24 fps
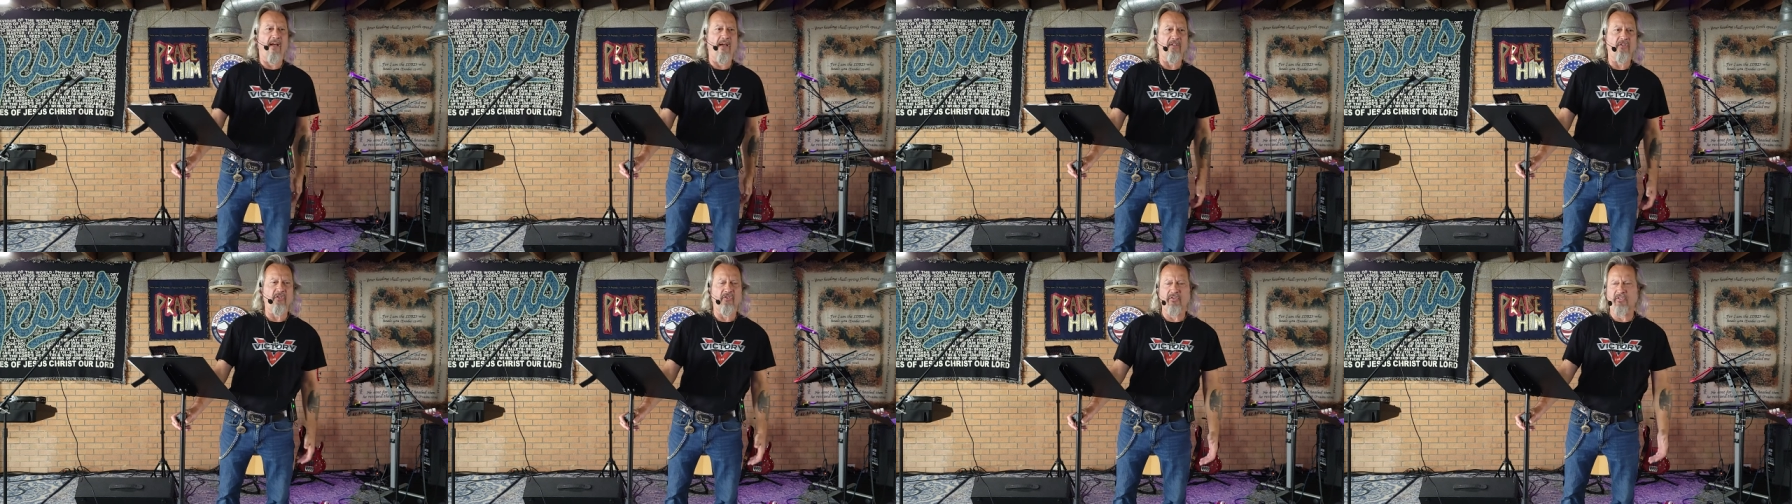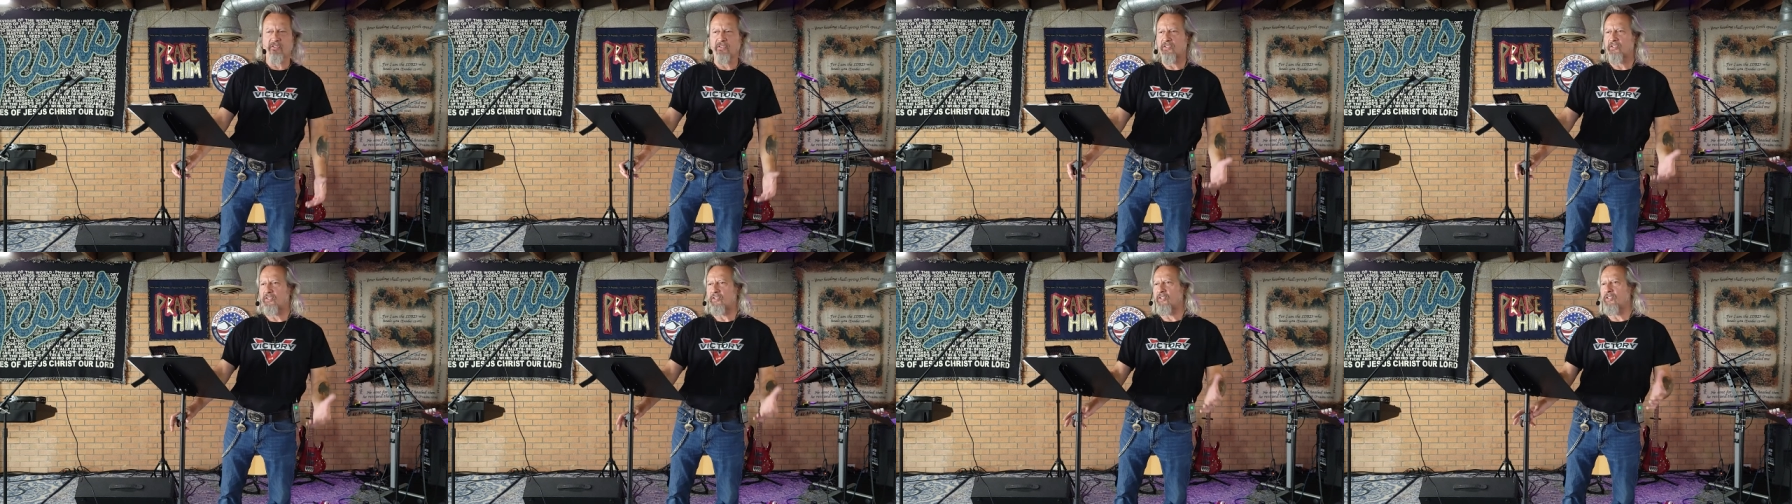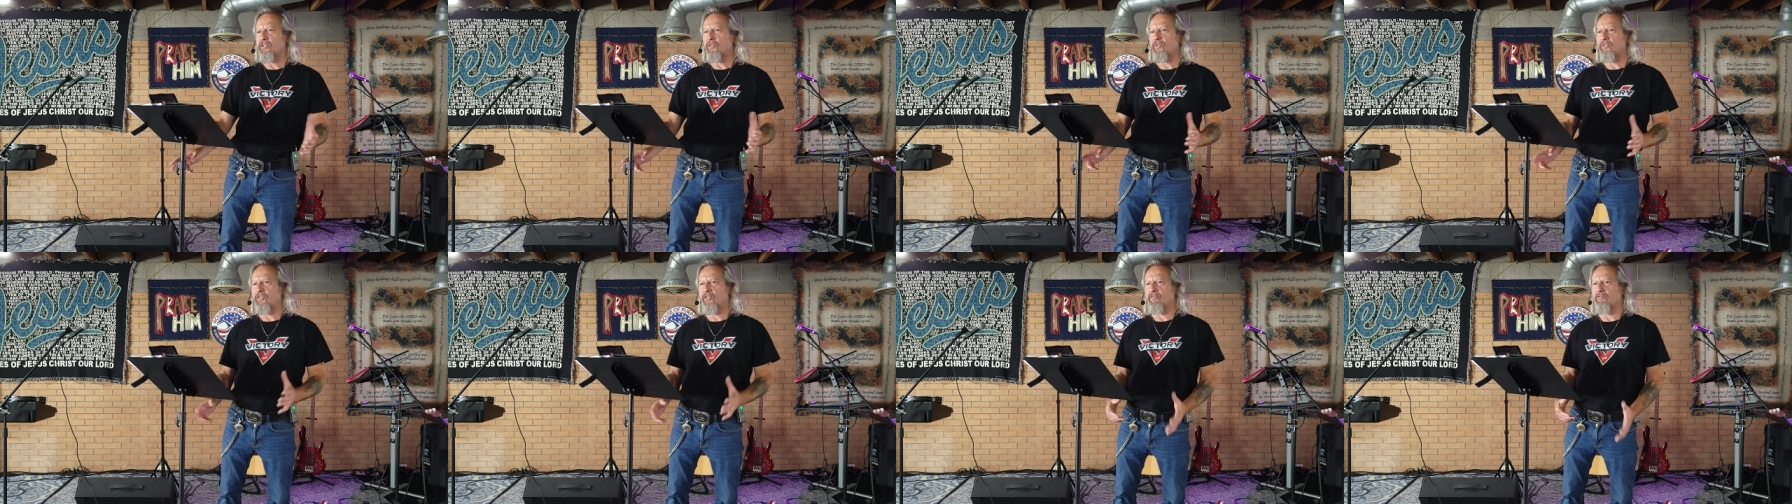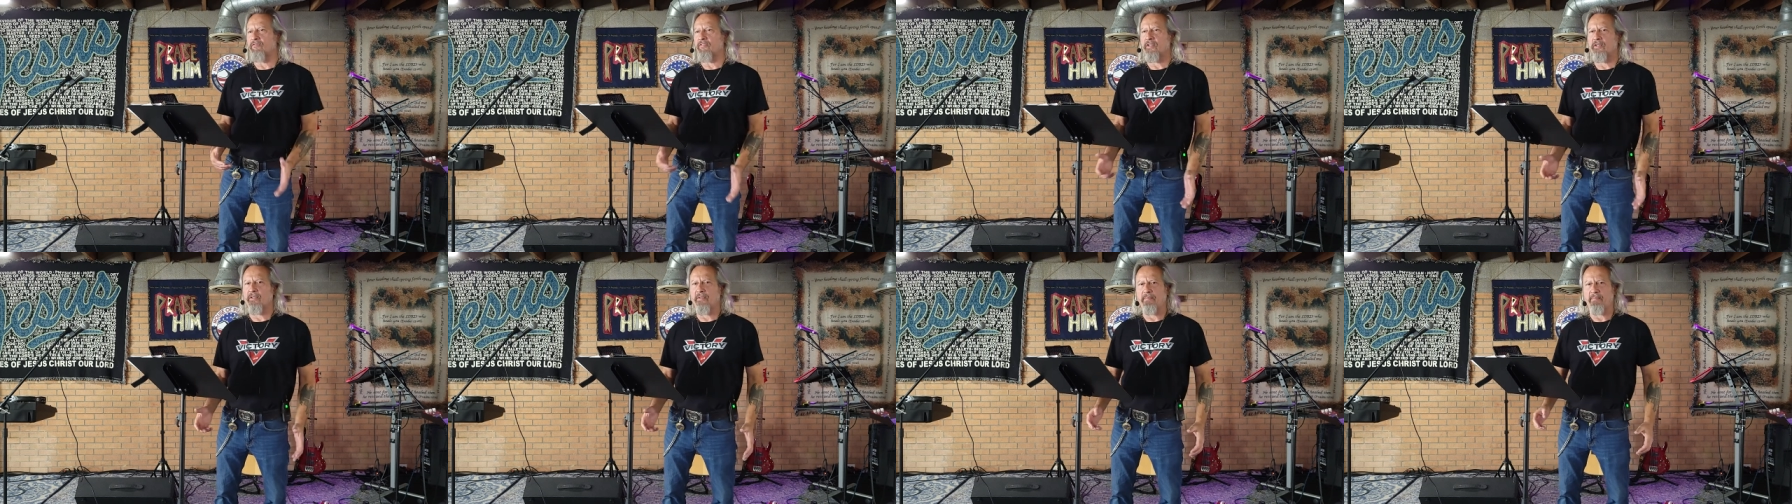actually steers a
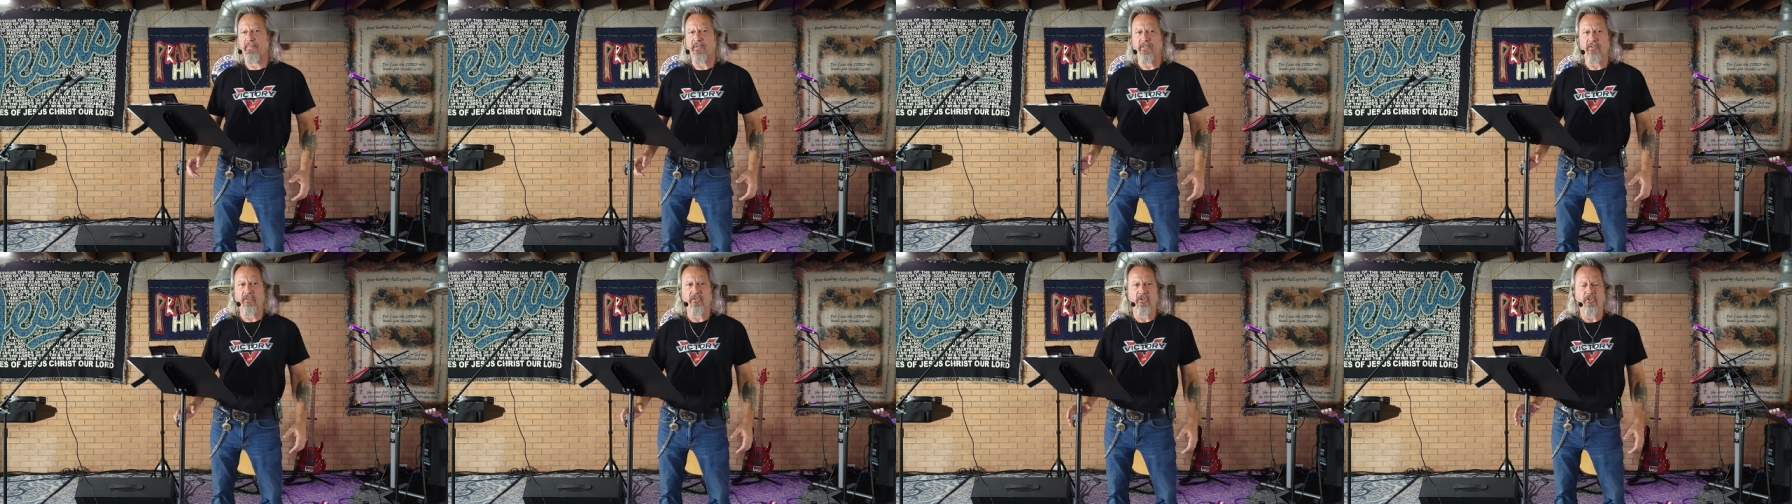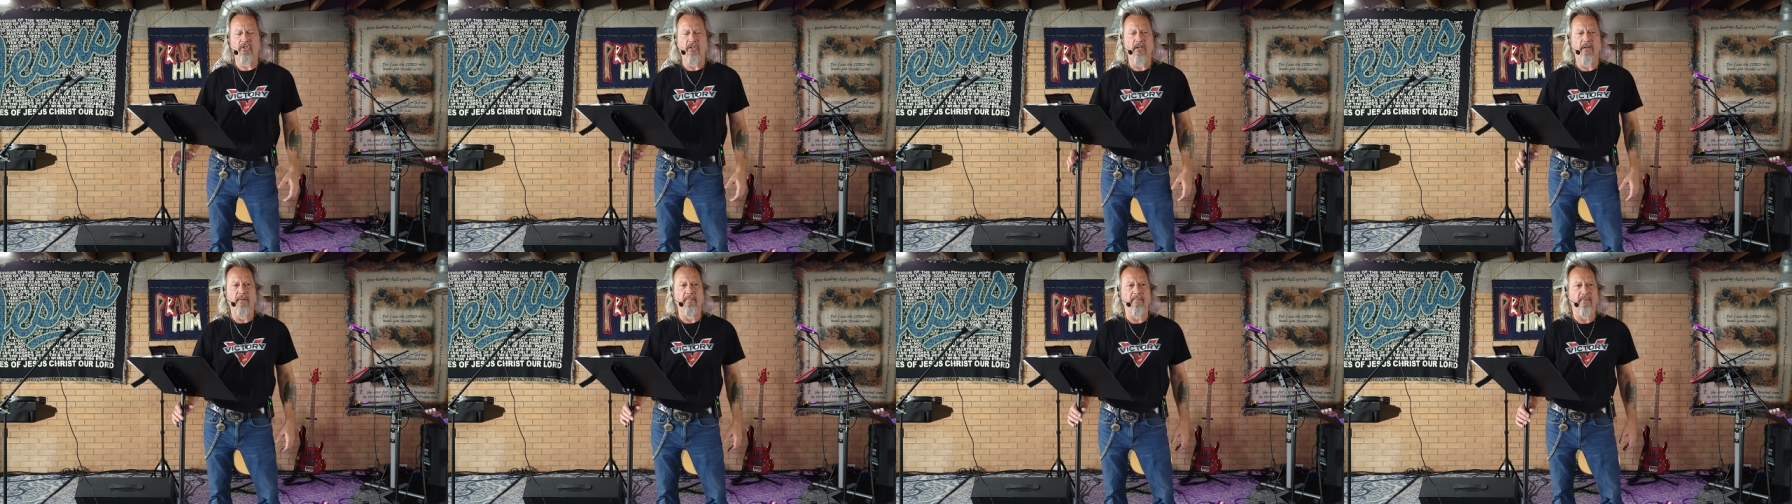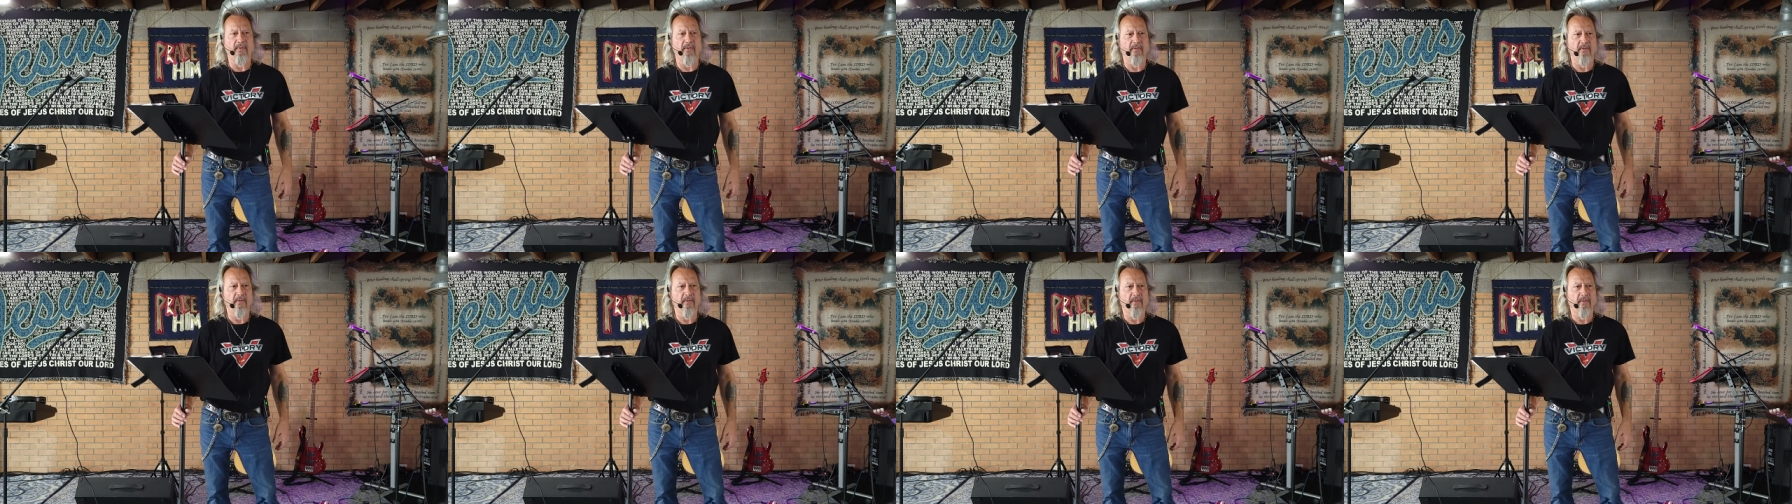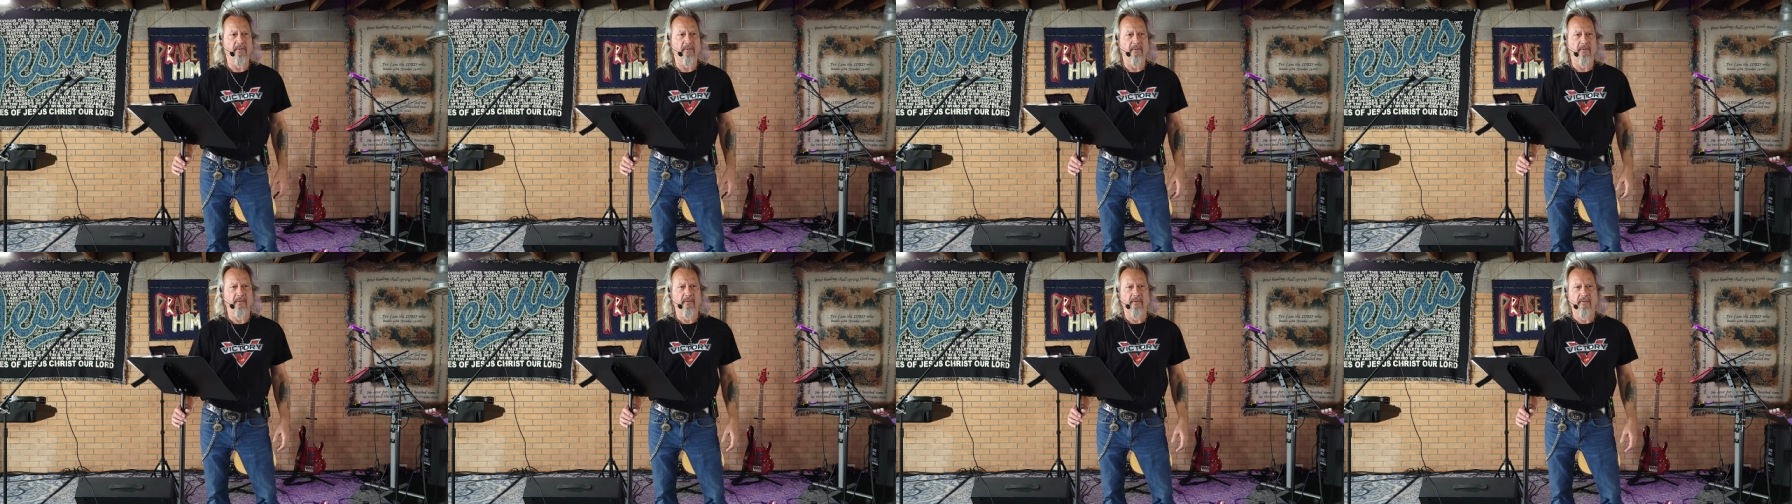very big ship
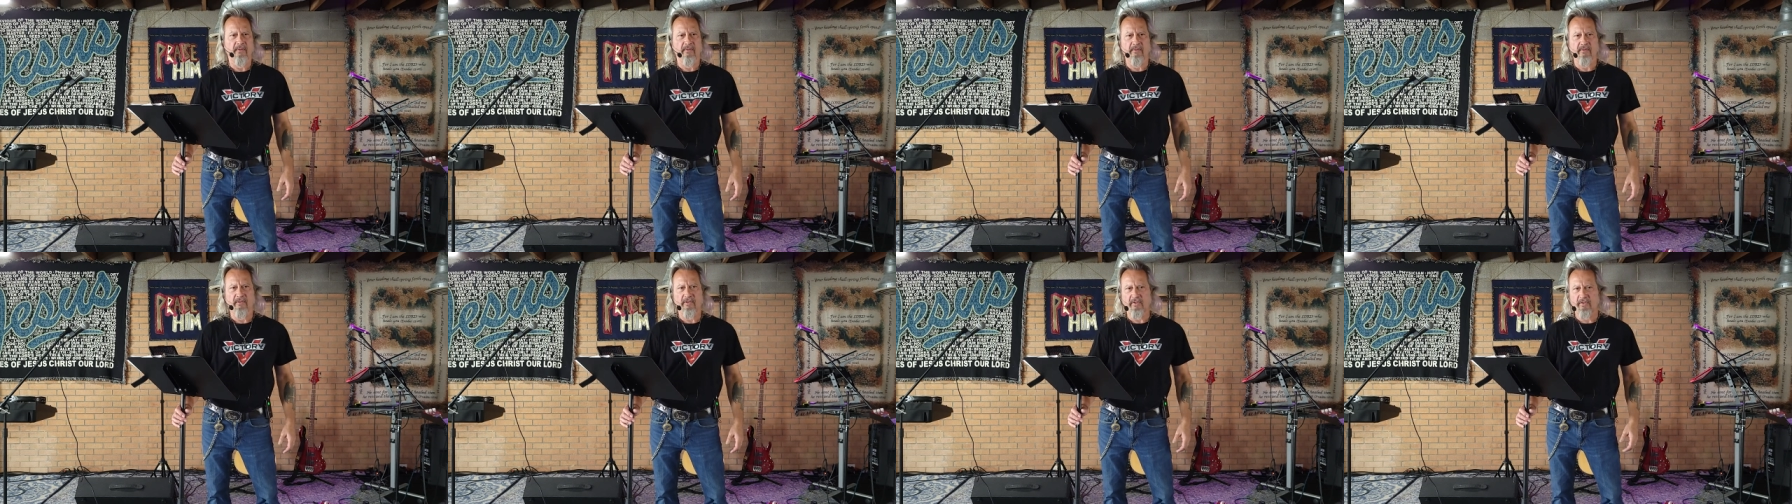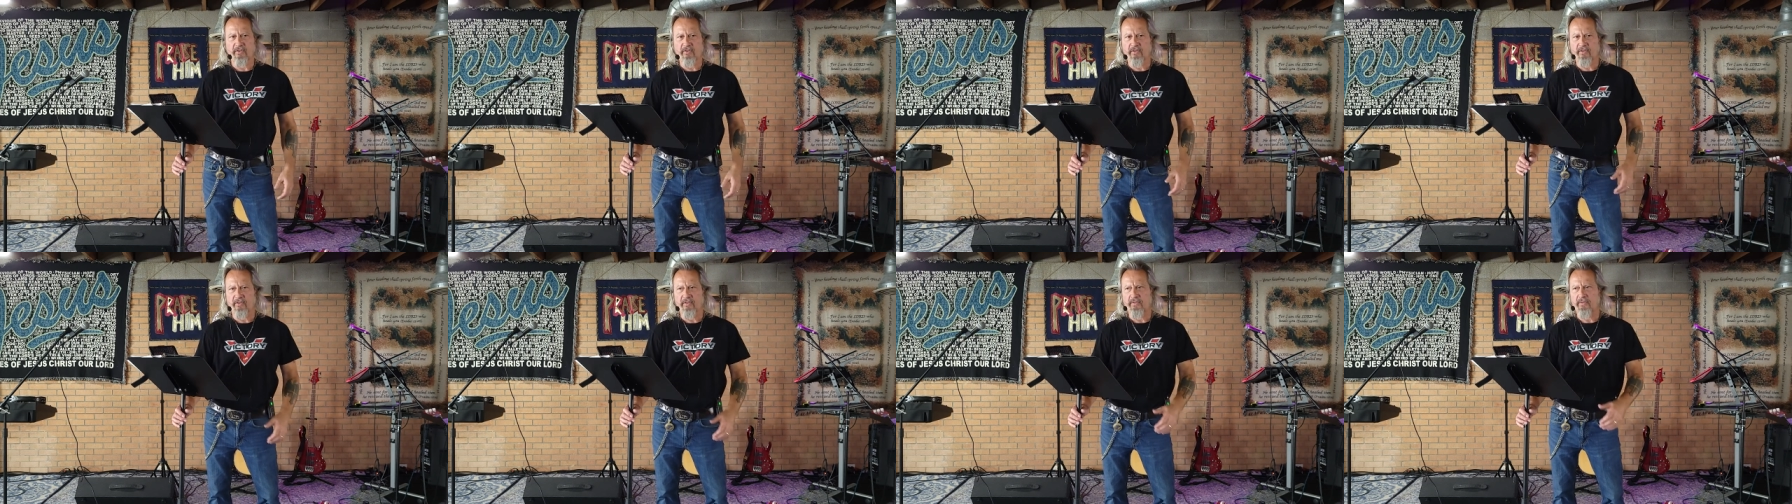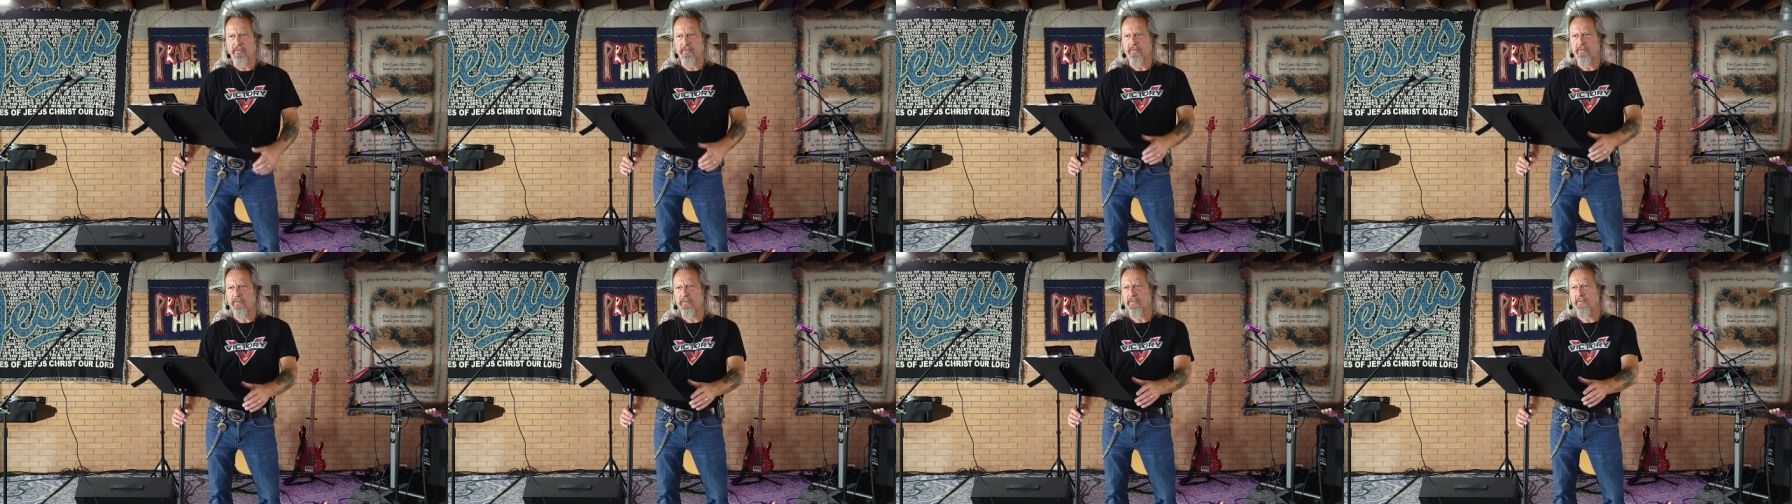doesn't it?